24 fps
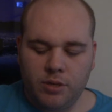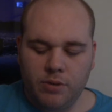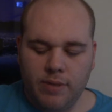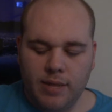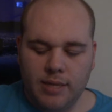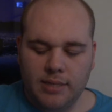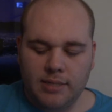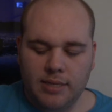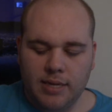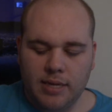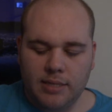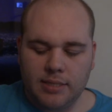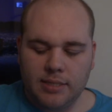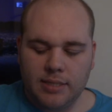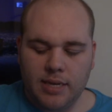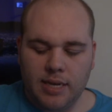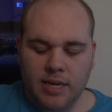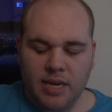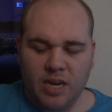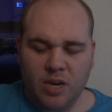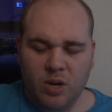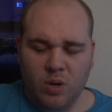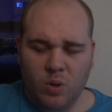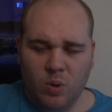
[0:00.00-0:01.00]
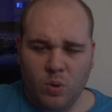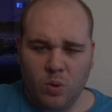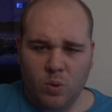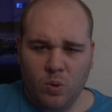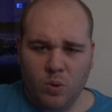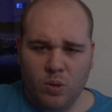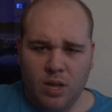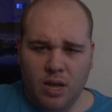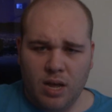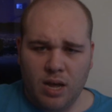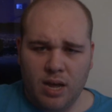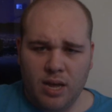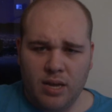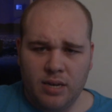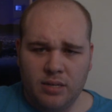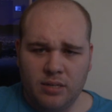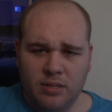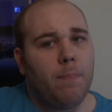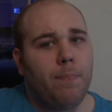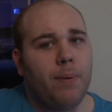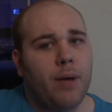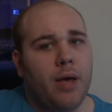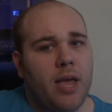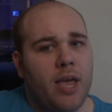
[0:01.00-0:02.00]
that's not saying a whole lot.
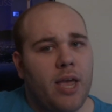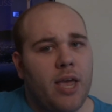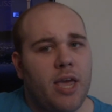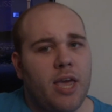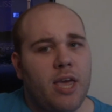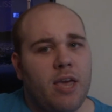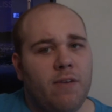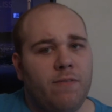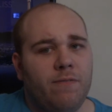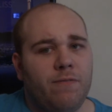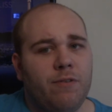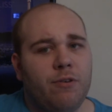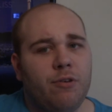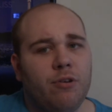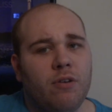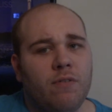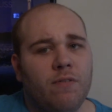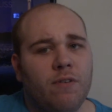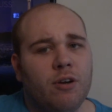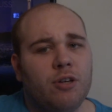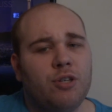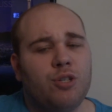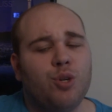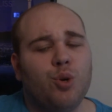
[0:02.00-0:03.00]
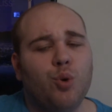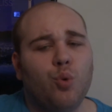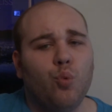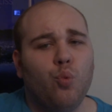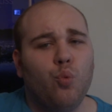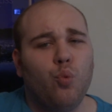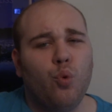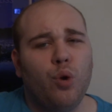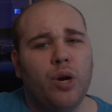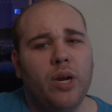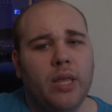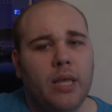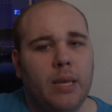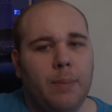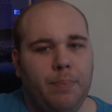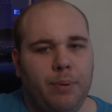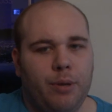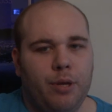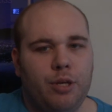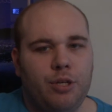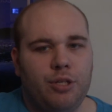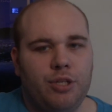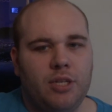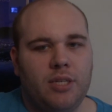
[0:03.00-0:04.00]
But if Universal really
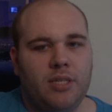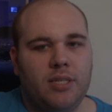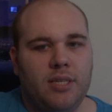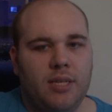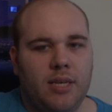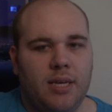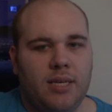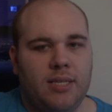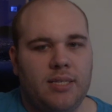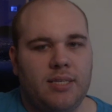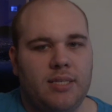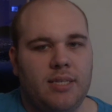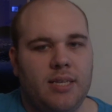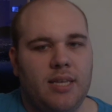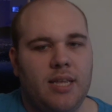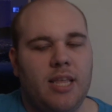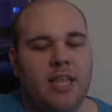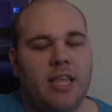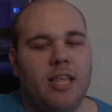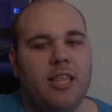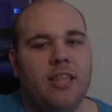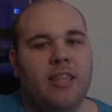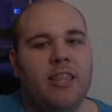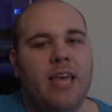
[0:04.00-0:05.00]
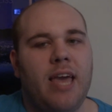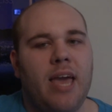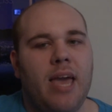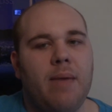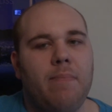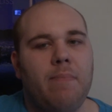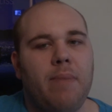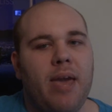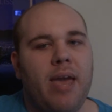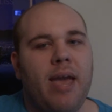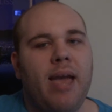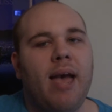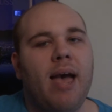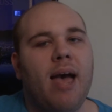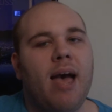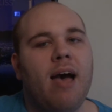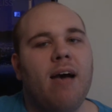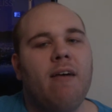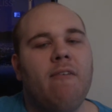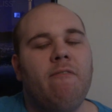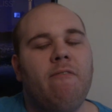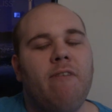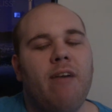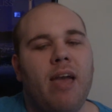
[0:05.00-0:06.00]
pushes this, they may
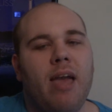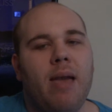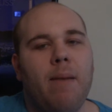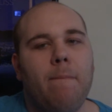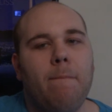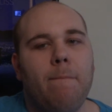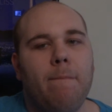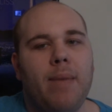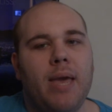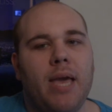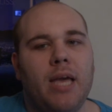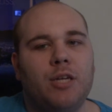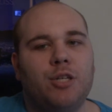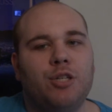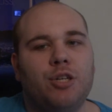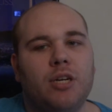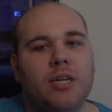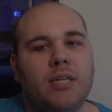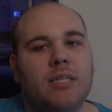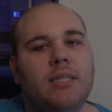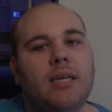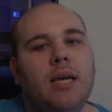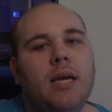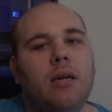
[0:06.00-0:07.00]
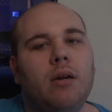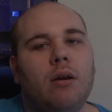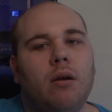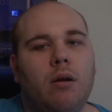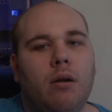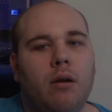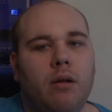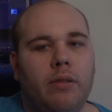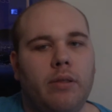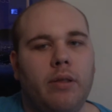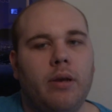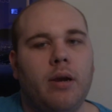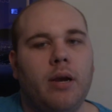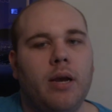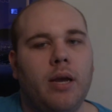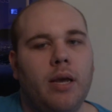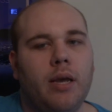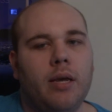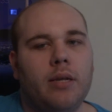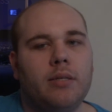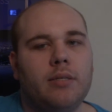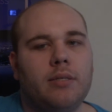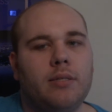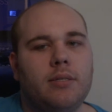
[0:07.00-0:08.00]
have a major contender on their
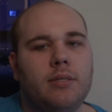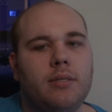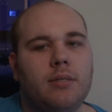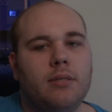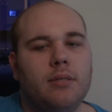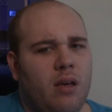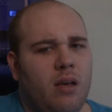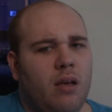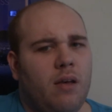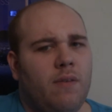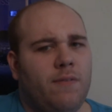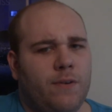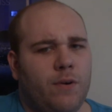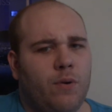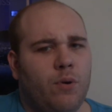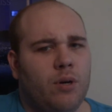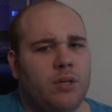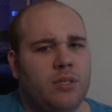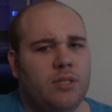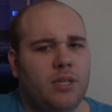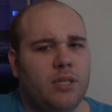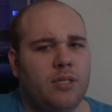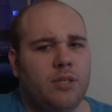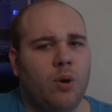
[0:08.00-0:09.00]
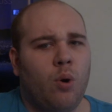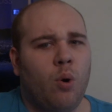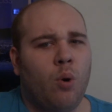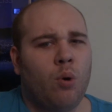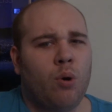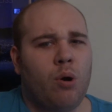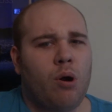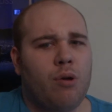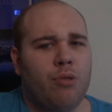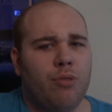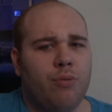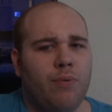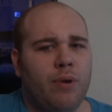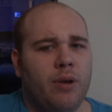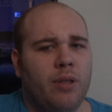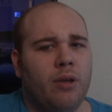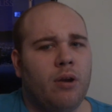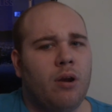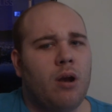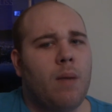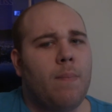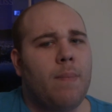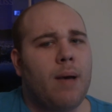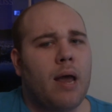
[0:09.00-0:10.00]
hands. Of course, this horror
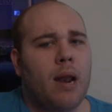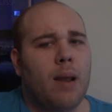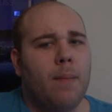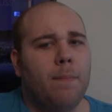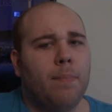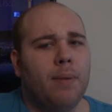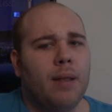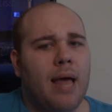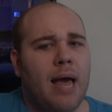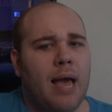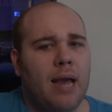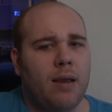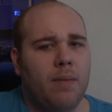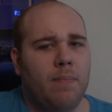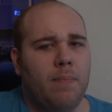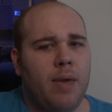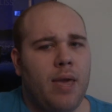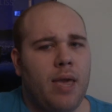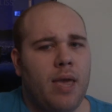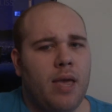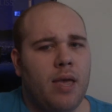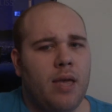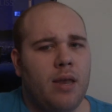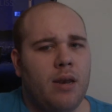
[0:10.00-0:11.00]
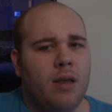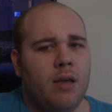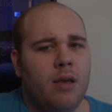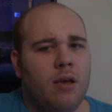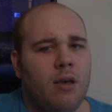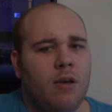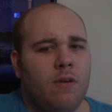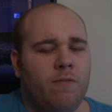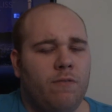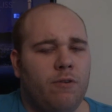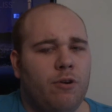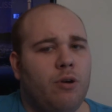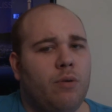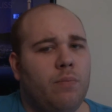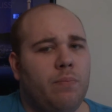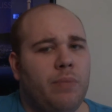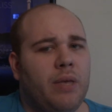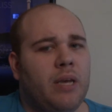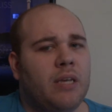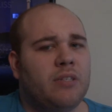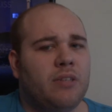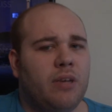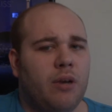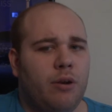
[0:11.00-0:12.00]
thriller about a black man for whom
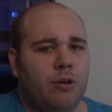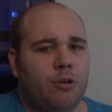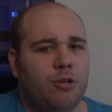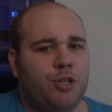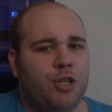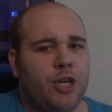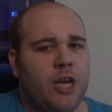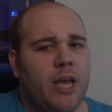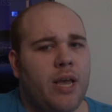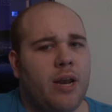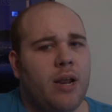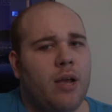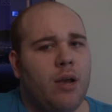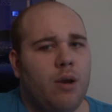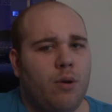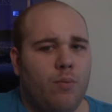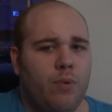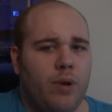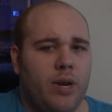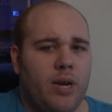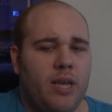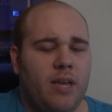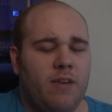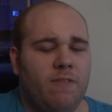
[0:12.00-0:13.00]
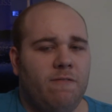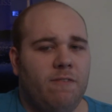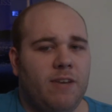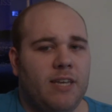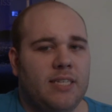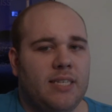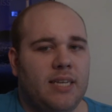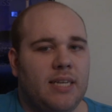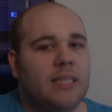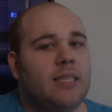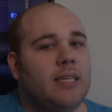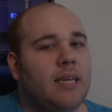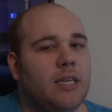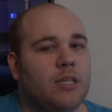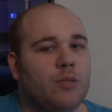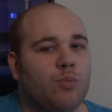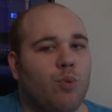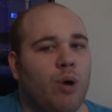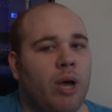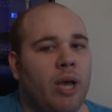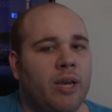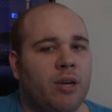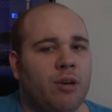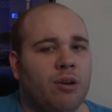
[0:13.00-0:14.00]
things go to shit when he visits his
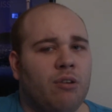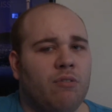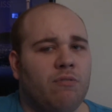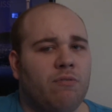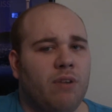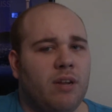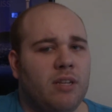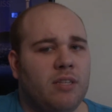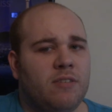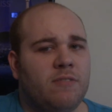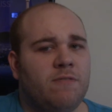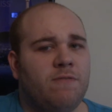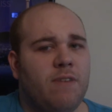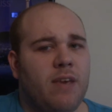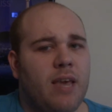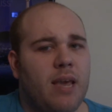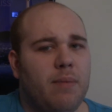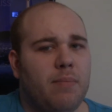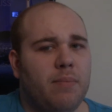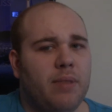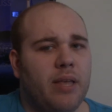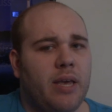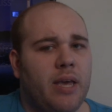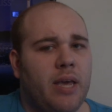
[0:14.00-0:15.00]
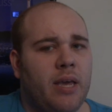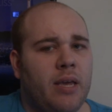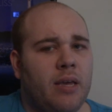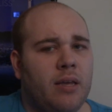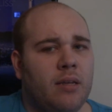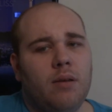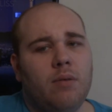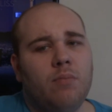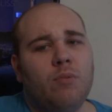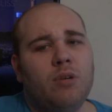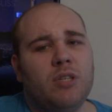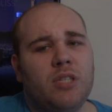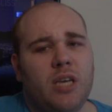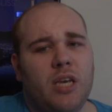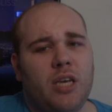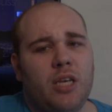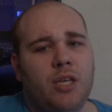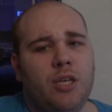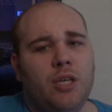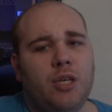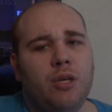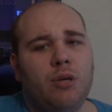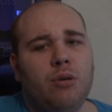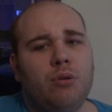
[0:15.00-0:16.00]
white girlfriend's family was a
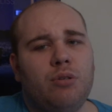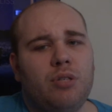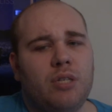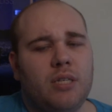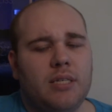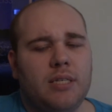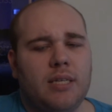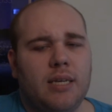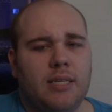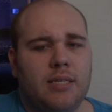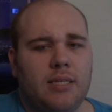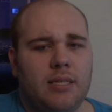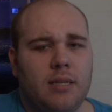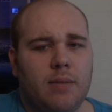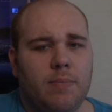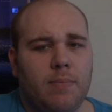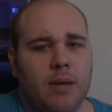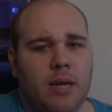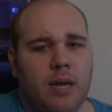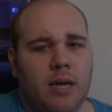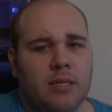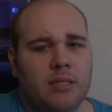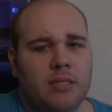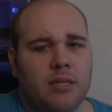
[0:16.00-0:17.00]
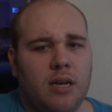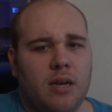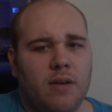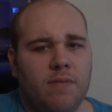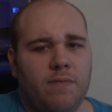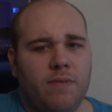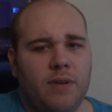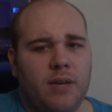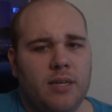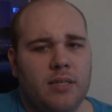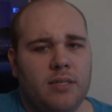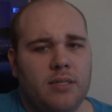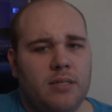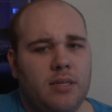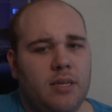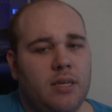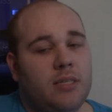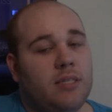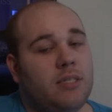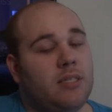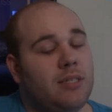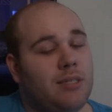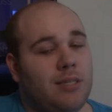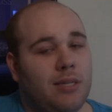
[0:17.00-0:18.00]
huge success at the box office,
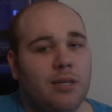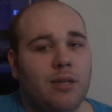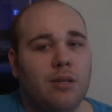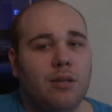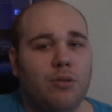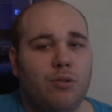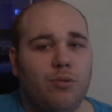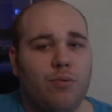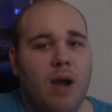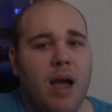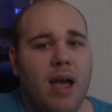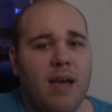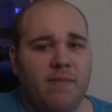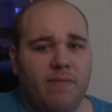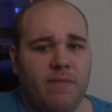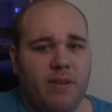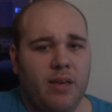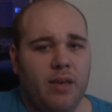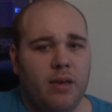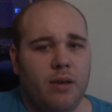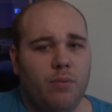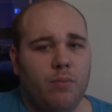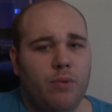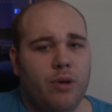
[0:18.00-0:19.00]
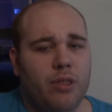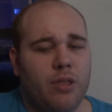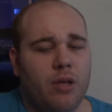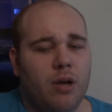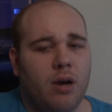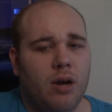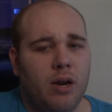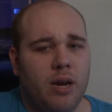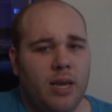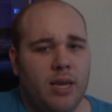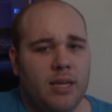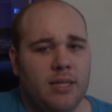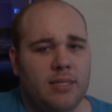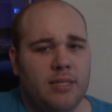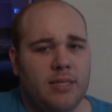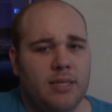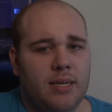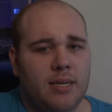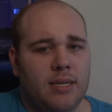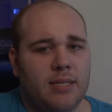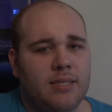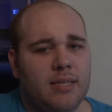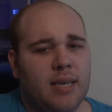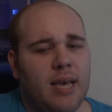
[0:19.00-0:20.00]
is still thriving with
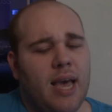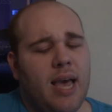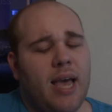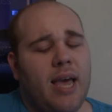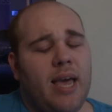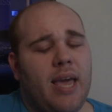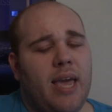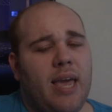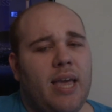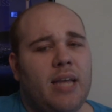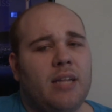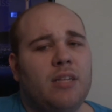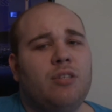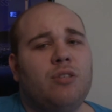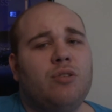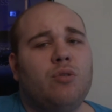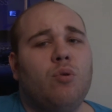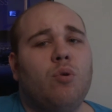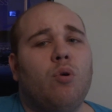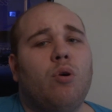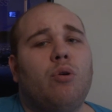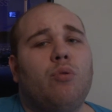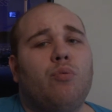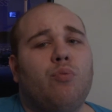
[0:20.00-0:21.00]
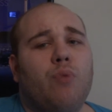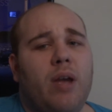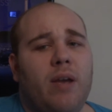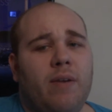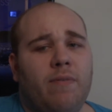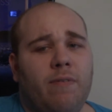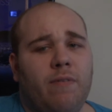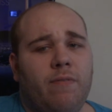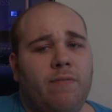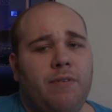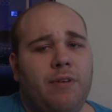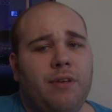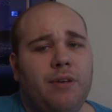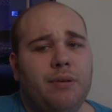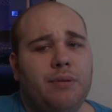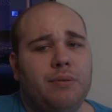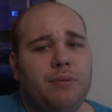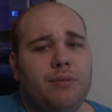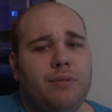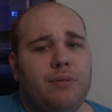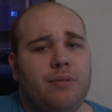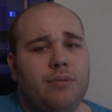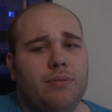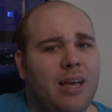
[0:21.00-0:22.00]
audiences, and scored rave
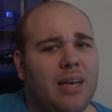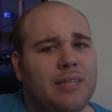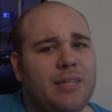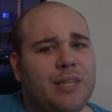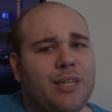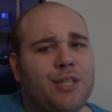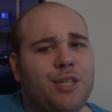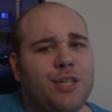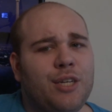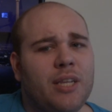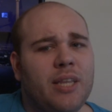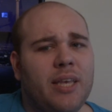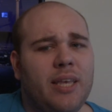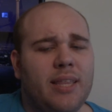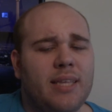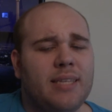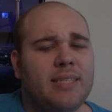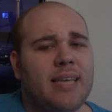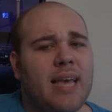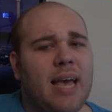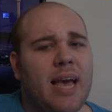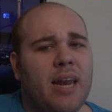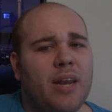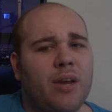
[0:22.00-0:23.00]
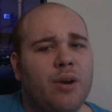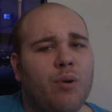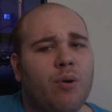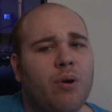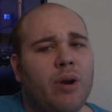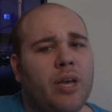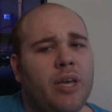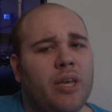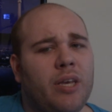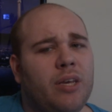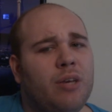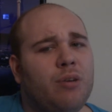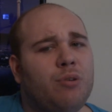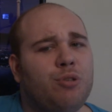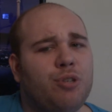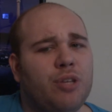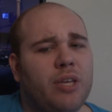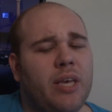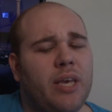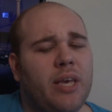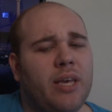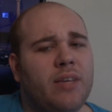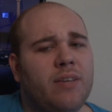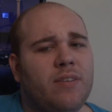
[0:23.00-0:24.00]
reviews. Additionally, this category
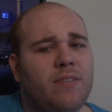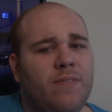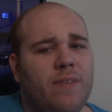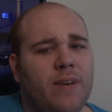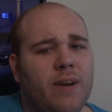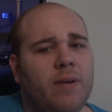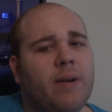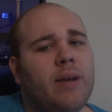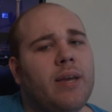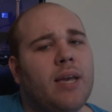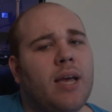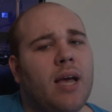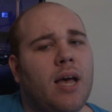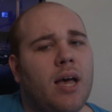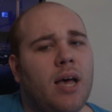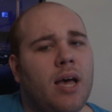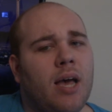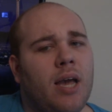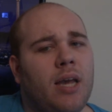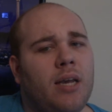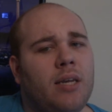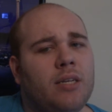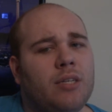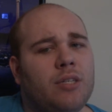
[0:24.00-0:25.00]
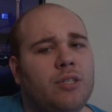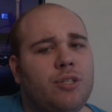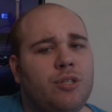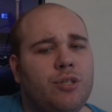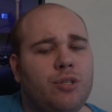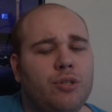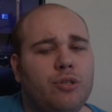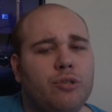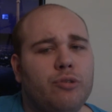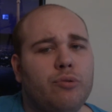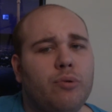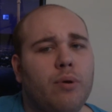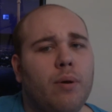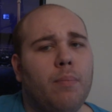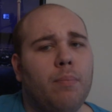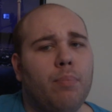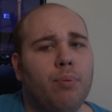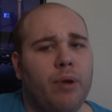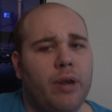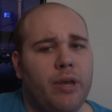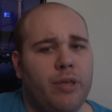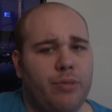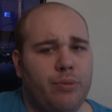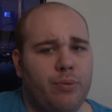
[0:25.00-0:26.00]
usually is very kind to
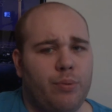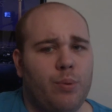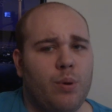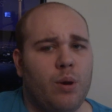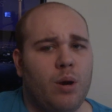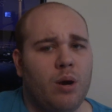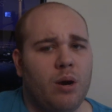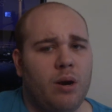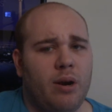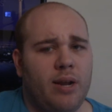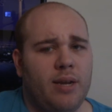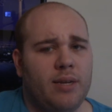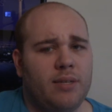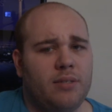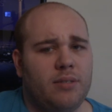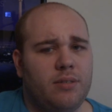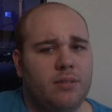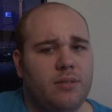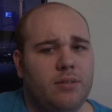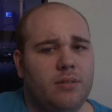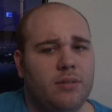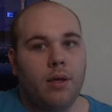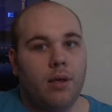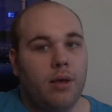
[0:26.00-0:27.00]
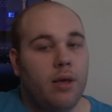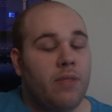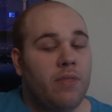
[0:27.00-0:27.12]
breakthrough artists.